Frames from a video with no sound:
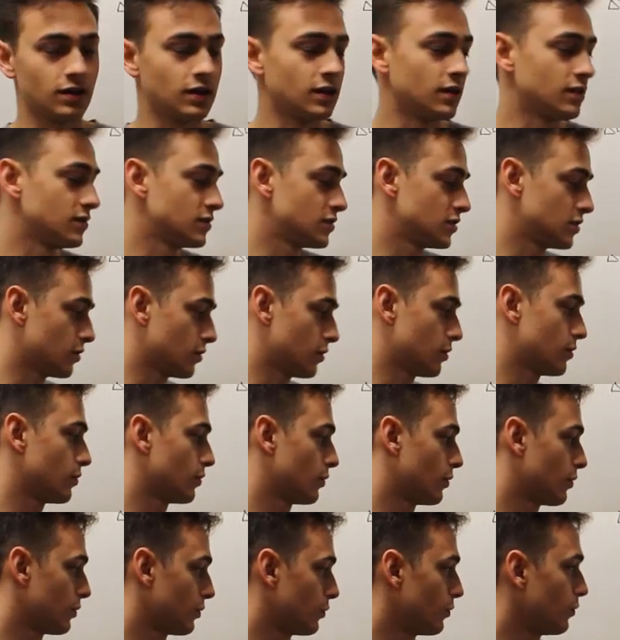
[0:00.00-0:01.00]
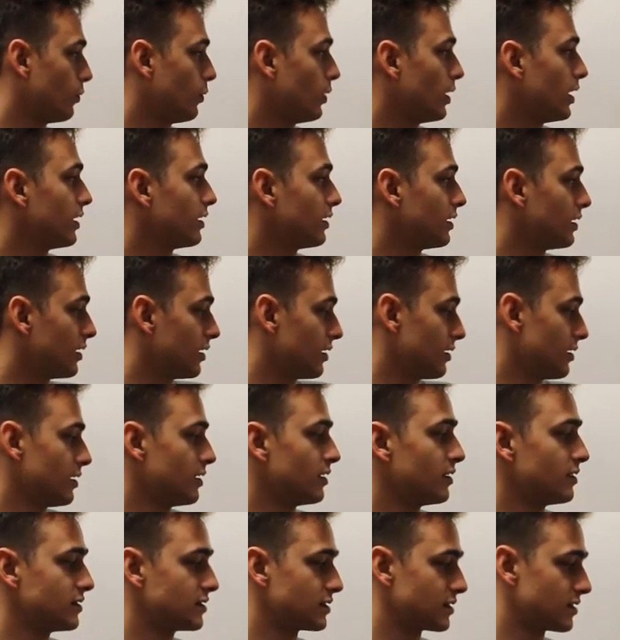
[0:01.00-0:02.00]
And so what it
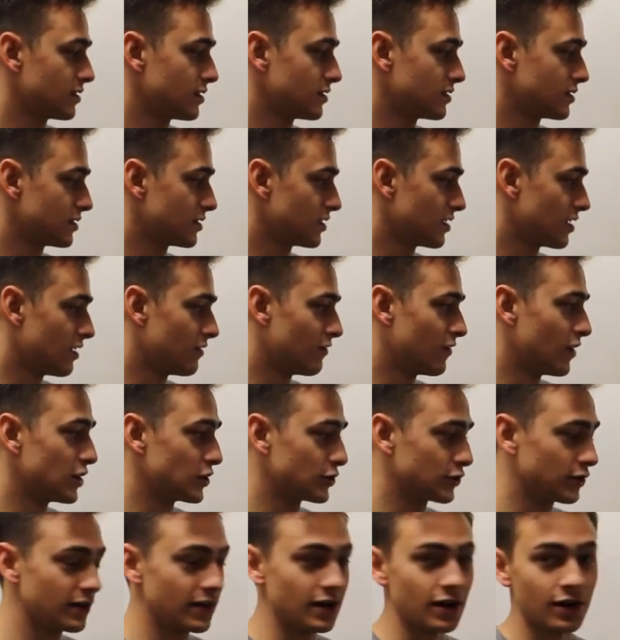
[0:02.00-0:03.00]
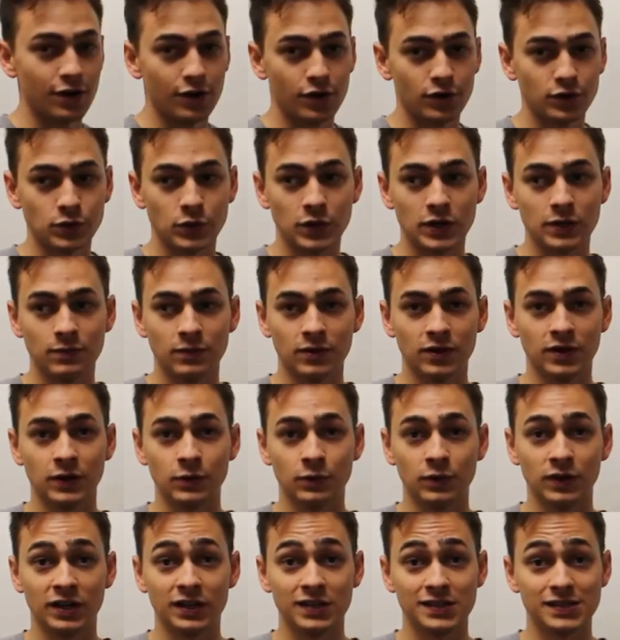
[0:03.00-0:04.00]
is eventually that 120
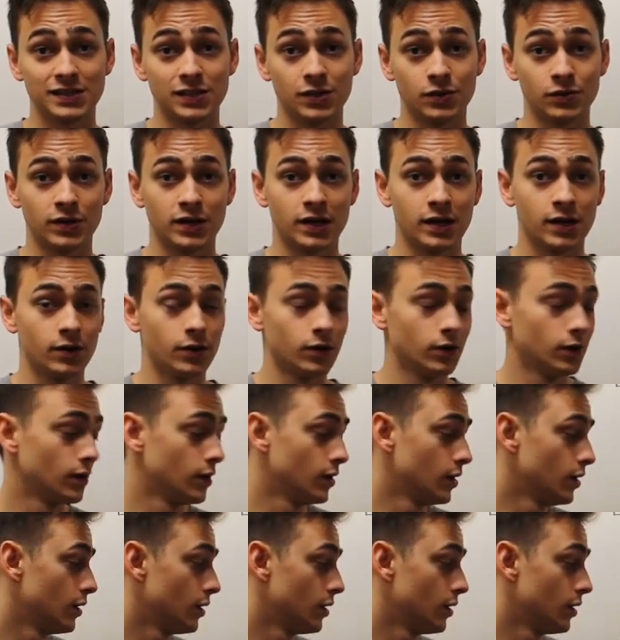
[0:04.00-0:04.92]
million, when it gets loaned out,